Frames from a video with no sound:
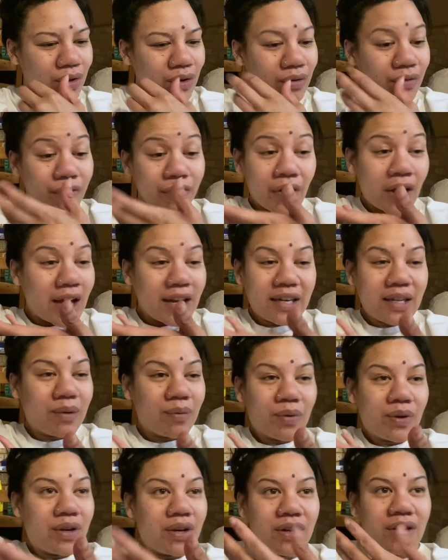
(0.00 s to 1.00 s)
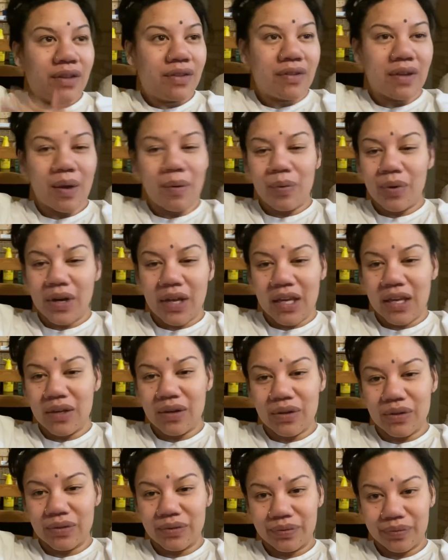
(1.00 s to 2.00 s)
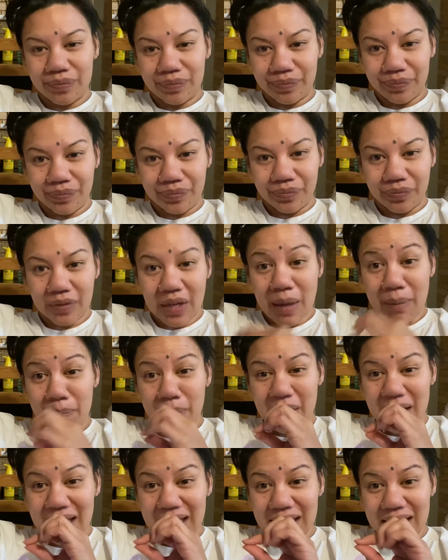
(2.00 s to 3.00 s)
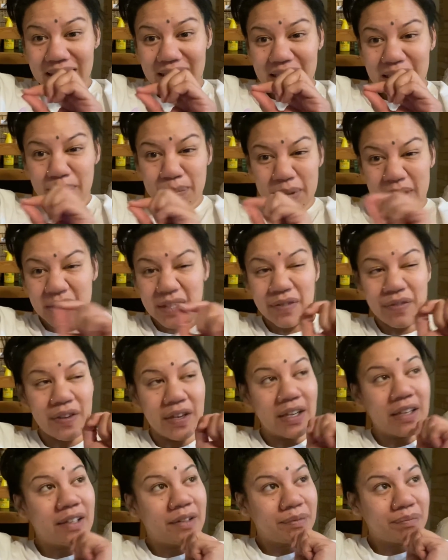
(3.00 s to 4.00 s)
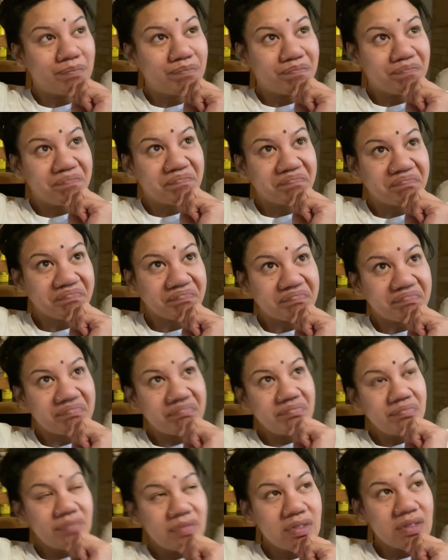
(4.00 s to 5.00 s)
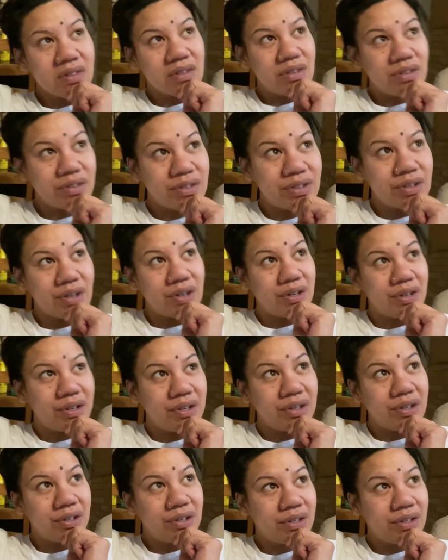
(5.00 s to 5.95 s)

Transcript: finding what it is I want to heal and being specific. So